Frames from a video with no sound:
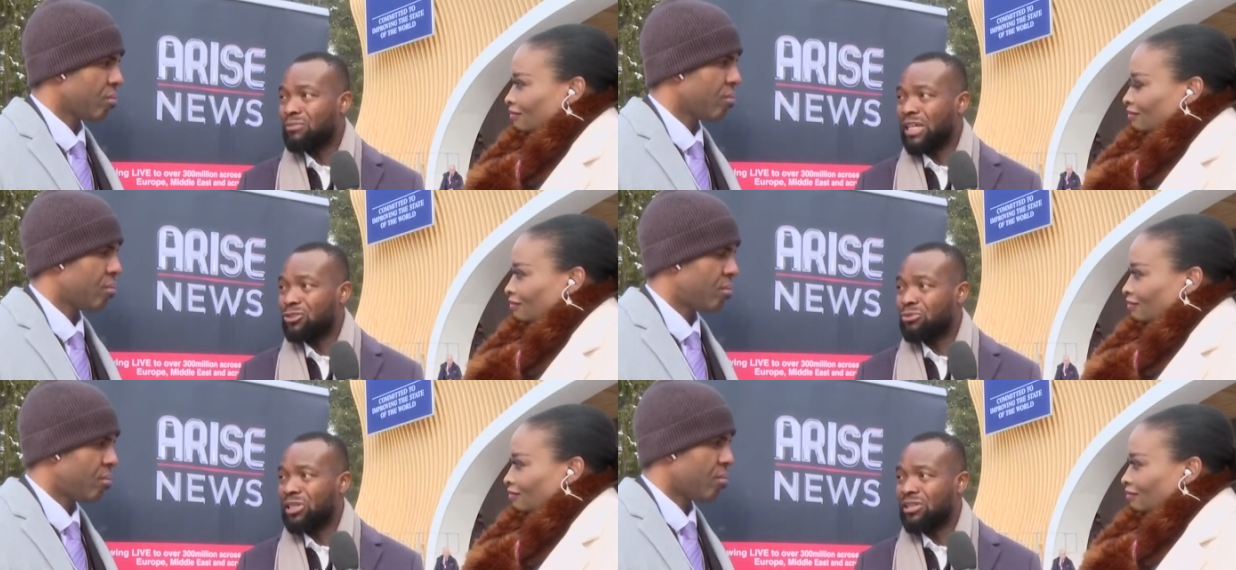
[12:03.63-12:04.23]
Speaker 1: uh,
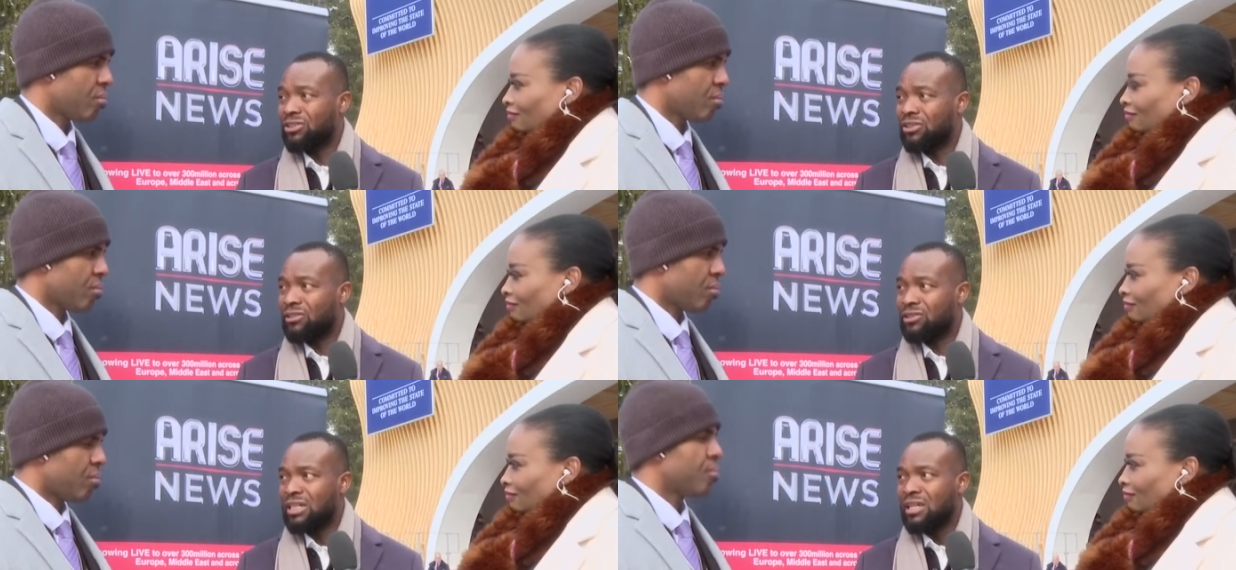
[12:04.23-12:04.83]
$2 billion
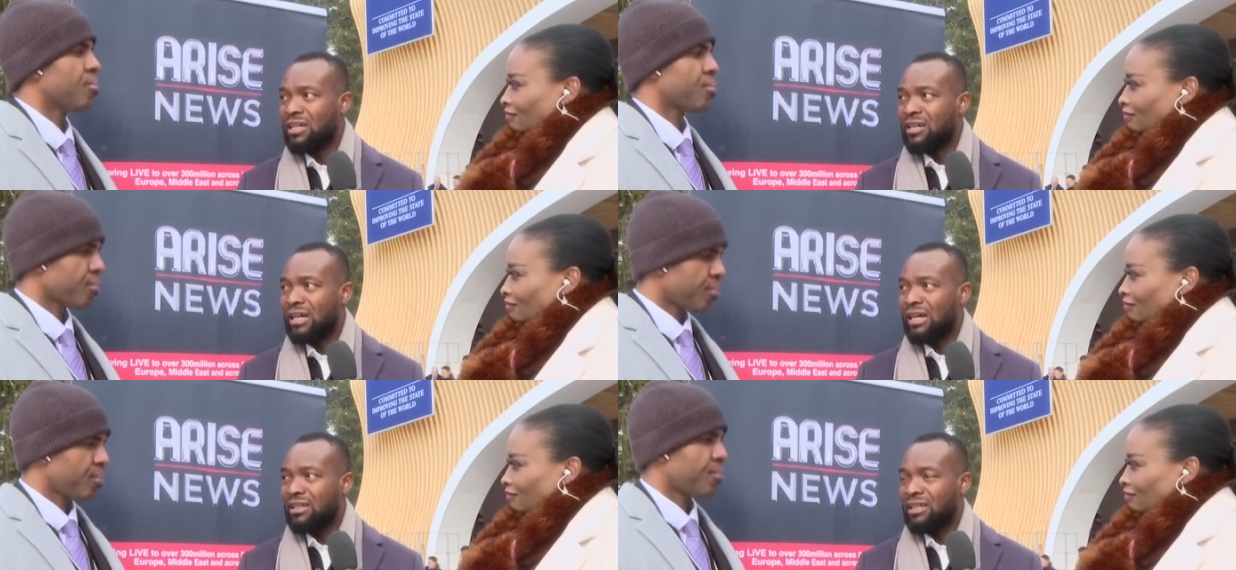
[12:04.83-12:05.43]

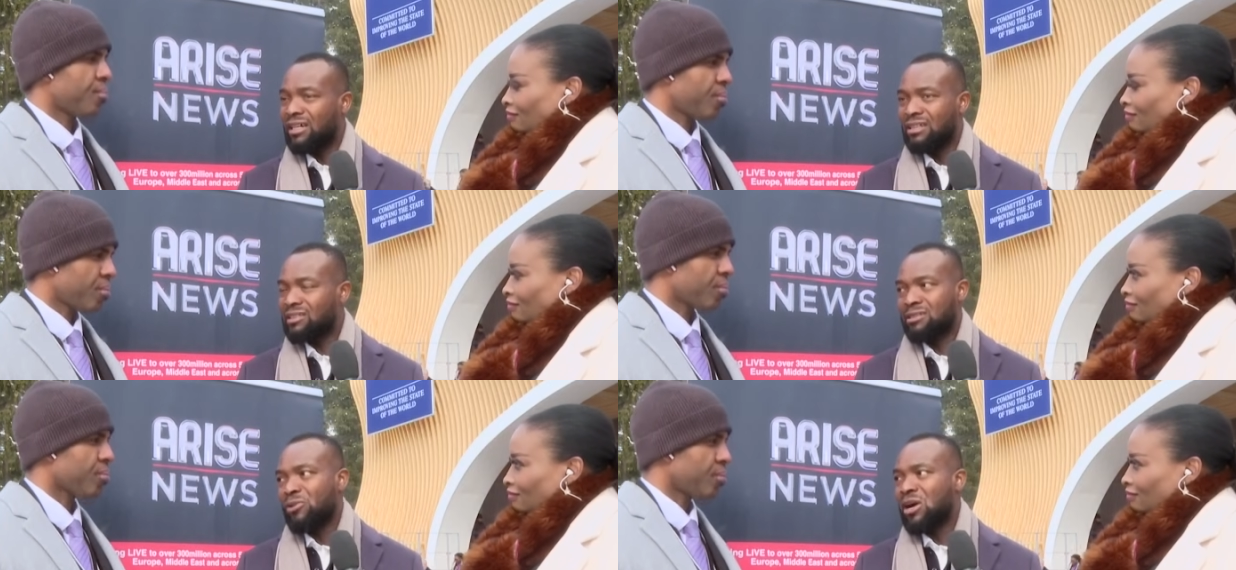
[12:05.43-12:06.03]
uh, a
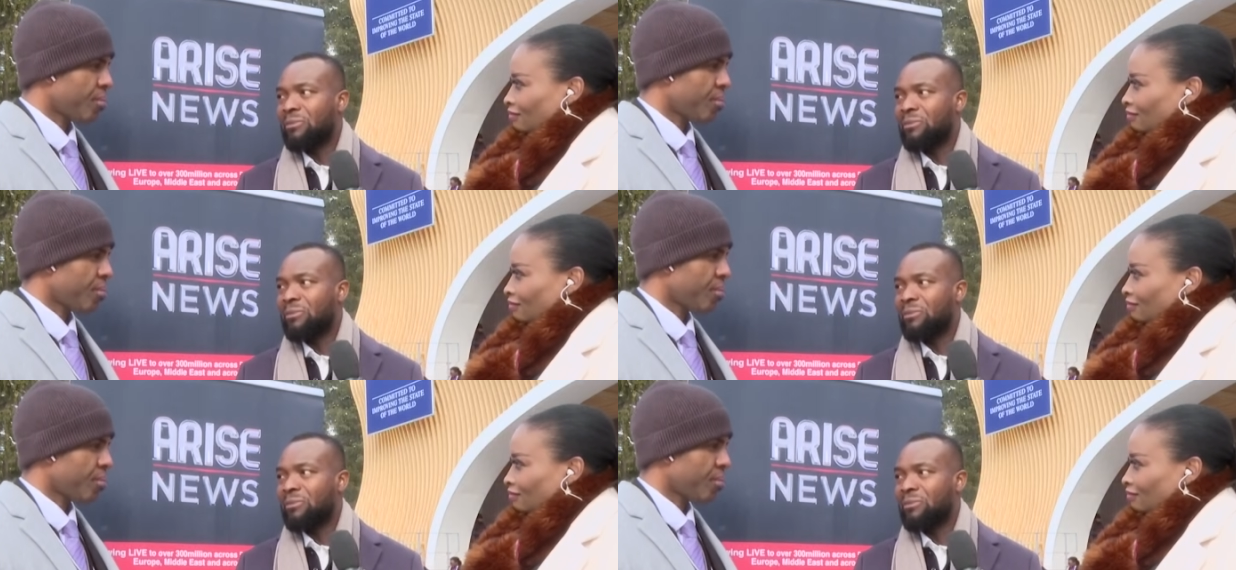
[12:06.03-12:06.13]
small